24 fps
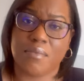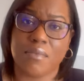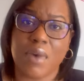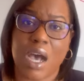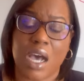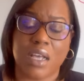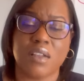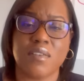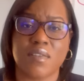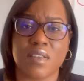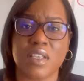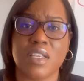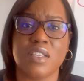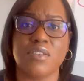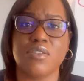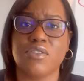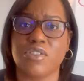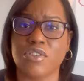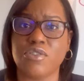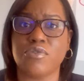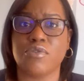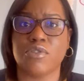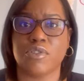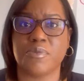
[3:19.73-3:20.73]
honestly,
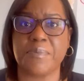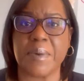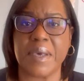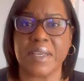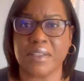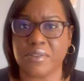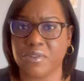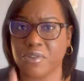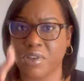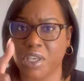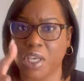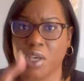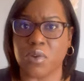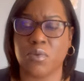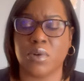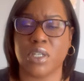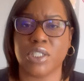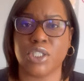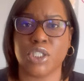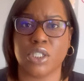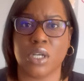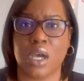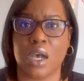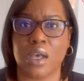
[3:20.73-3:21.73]
disrespect, you get
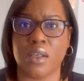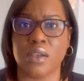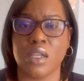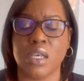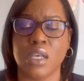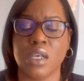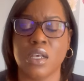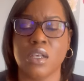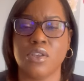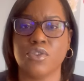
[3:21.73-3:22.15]
one shot.